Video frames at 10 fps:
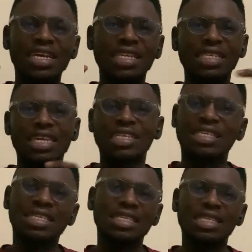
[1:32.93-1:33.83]
is
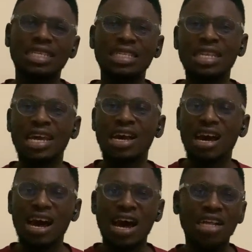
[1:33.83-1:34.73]
existing
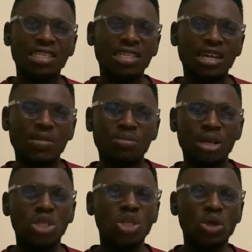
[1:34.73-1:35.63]
at that
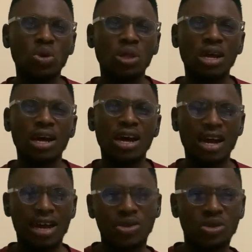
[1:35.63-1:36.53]
particular
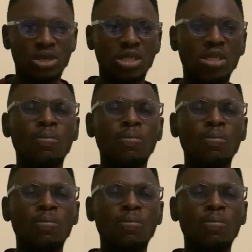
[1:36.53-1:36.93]
address.